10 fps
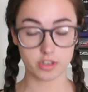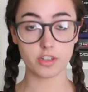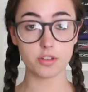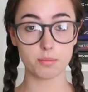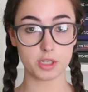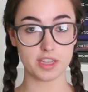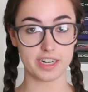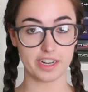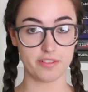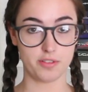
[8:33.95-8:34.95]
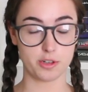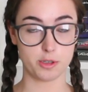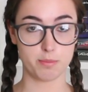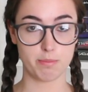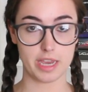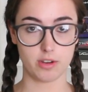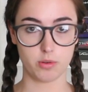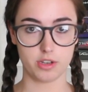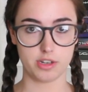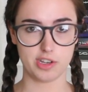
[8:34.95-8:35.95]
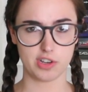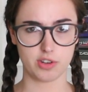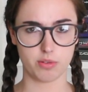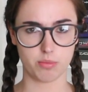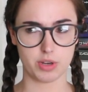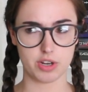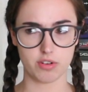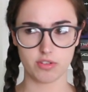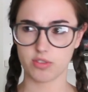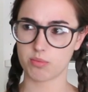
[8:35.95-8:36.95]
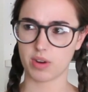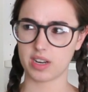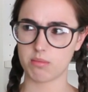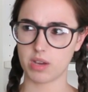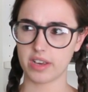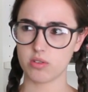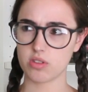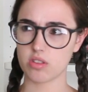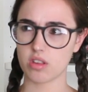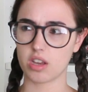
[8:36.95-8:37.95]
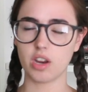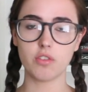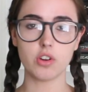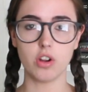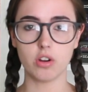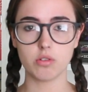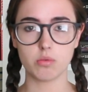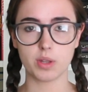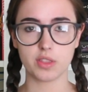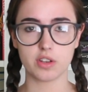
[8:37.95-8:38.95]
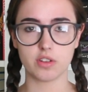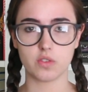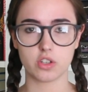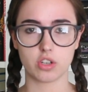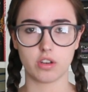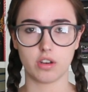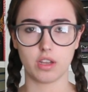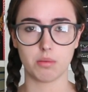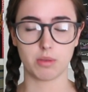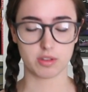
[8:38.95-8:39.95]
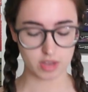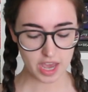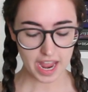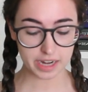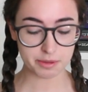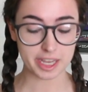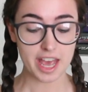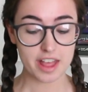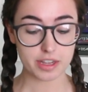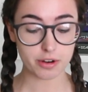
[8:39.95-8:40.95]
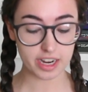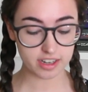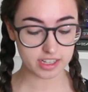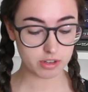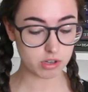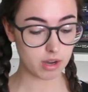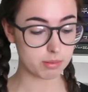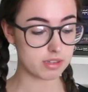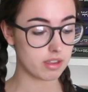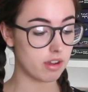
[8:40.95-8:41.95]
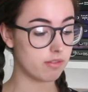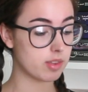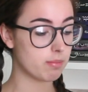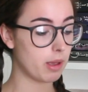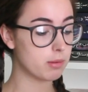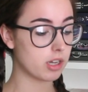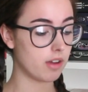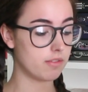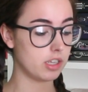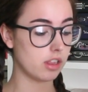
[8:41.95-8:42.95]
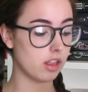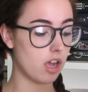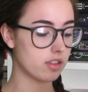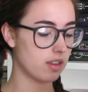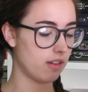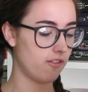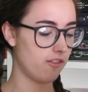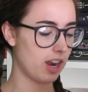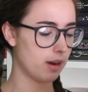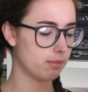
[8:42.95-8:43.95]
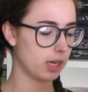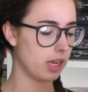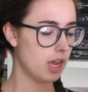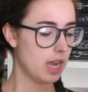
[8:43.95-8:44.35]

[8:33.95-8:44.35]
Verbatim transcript: Another book that I got from Penguin Young Readers, Random House. I never know what the division name is. Anyway, they were handing out copies of Spellbook of the Lost and Found by